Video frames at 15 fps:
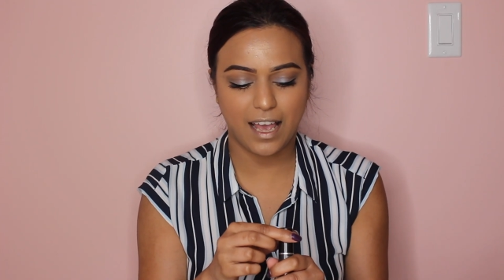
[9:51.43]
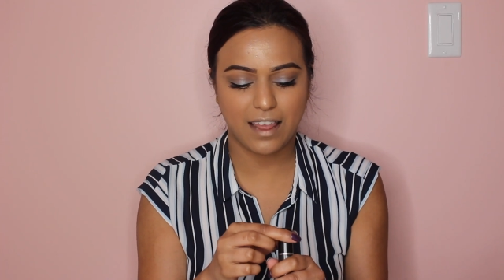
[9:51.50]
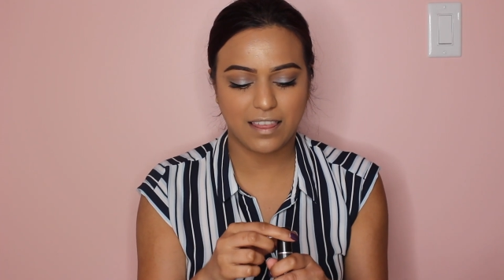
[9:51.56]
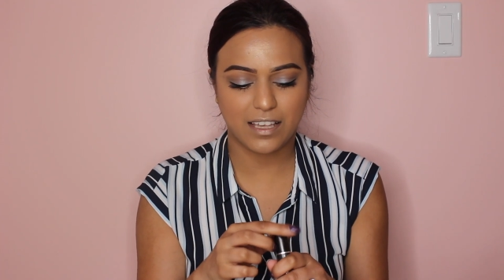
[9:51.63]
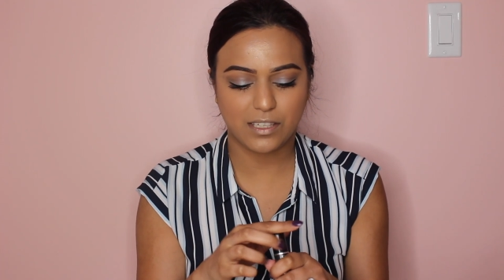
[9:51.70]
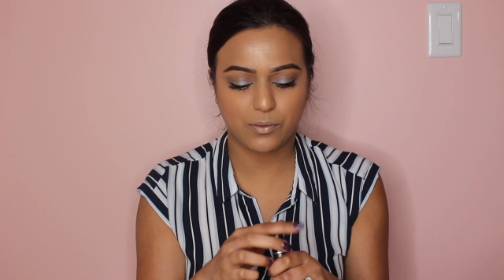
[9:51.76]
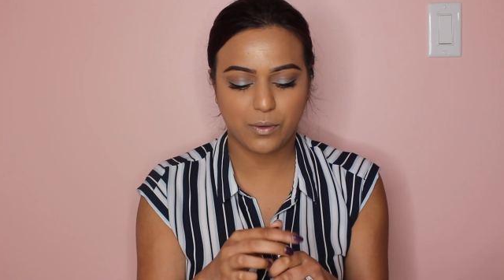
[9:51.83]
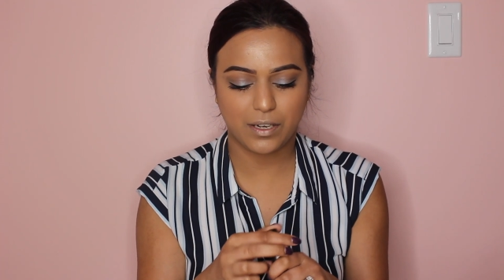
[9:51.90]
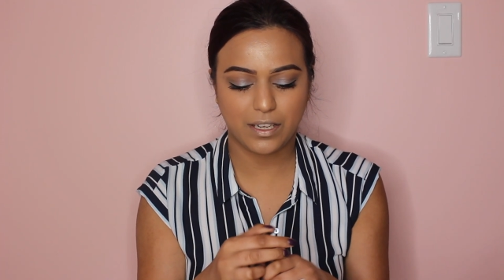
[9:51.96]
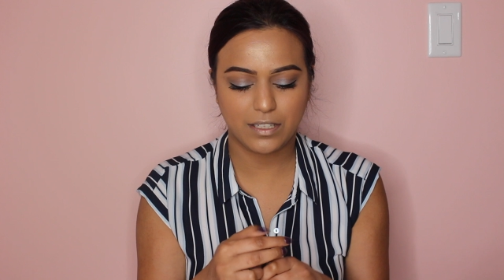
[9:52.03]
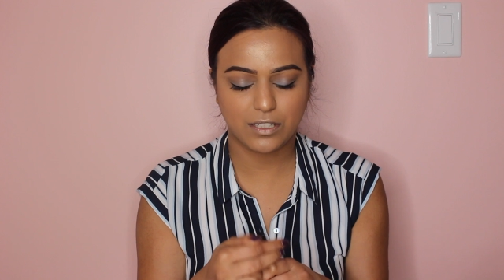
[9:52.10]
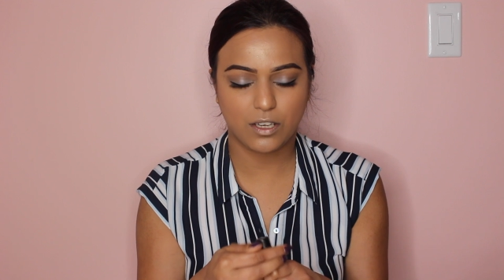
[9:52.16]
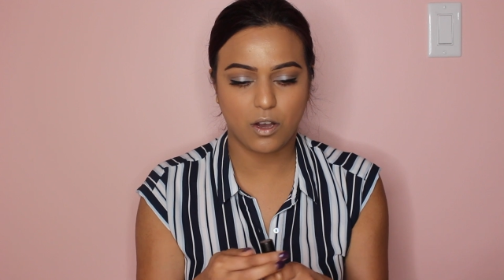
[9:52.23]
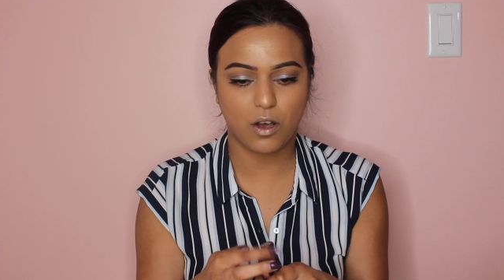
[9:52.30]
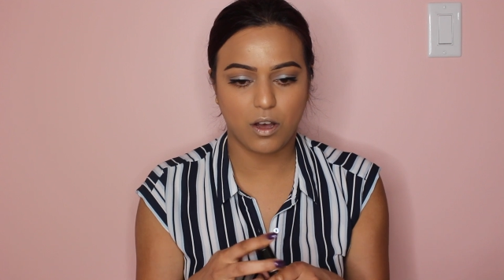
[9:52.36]
and this one
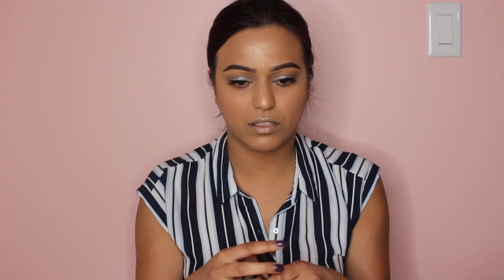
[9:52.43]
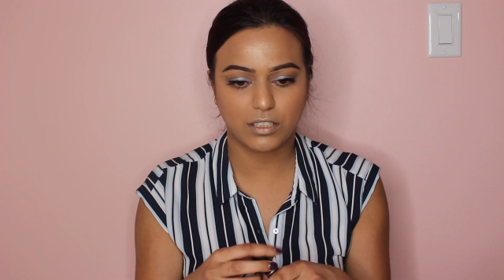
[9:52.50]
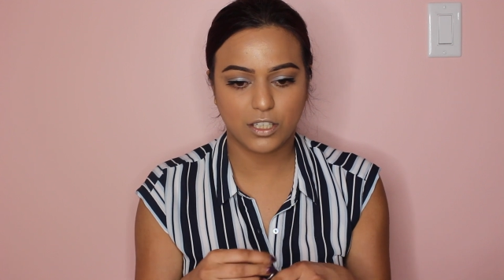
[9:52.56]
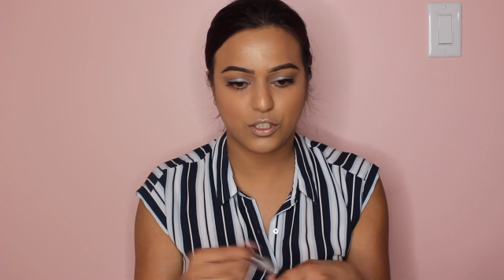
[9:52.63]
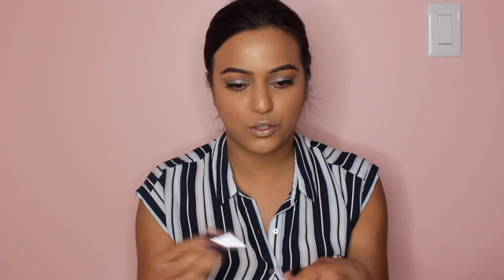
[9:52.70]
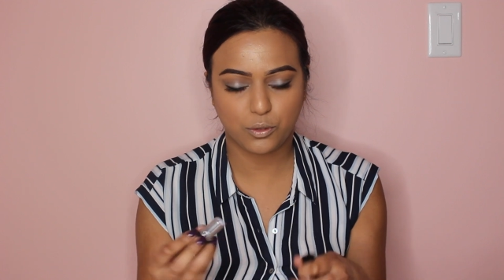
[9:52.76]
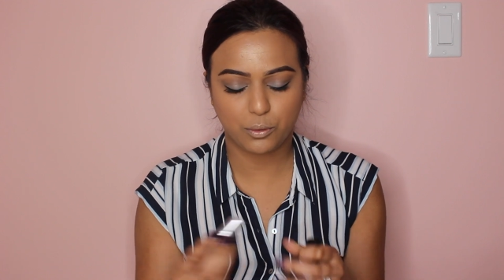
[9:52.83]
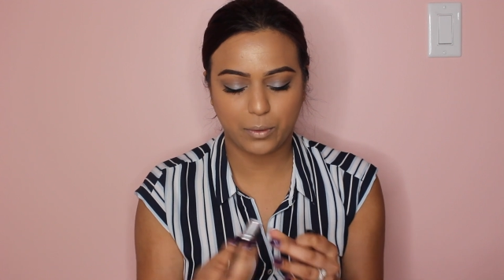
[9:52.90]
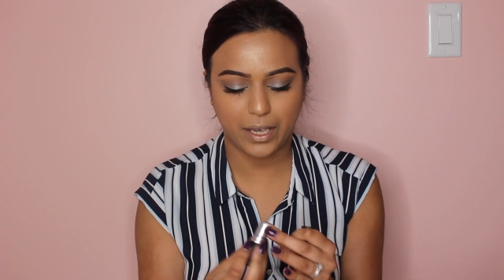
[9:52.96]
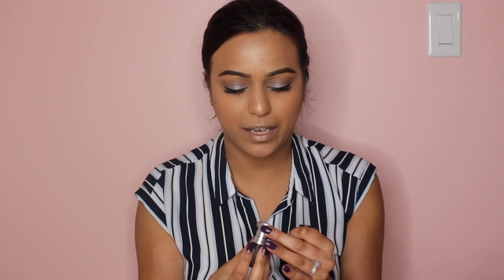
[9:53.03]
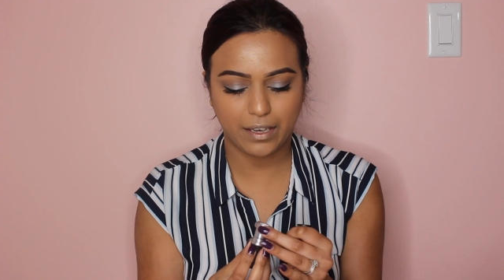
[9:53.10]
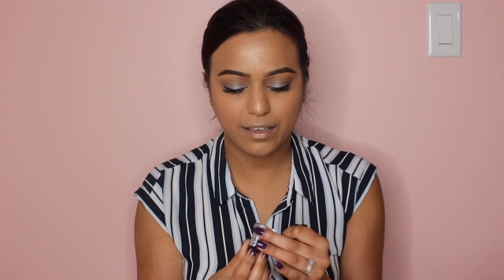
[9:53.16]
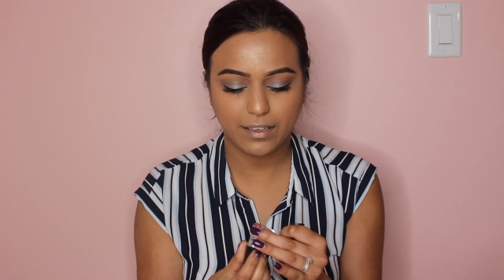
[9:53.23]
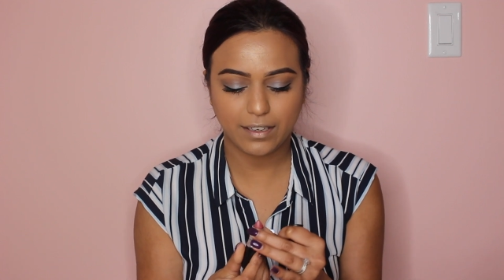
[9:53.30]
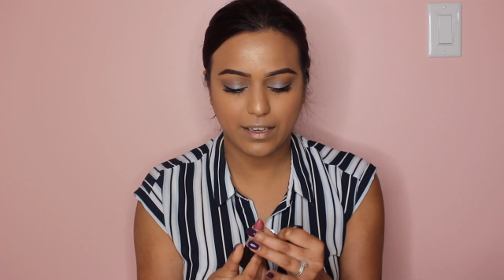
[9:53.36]
is called
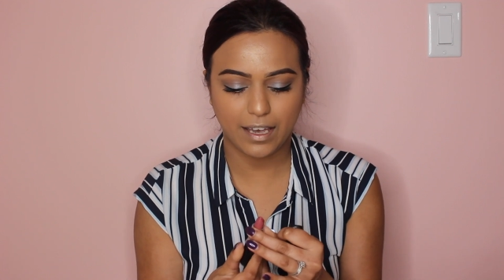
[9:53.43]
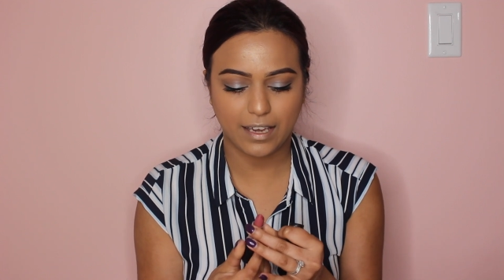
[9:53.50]
Twig,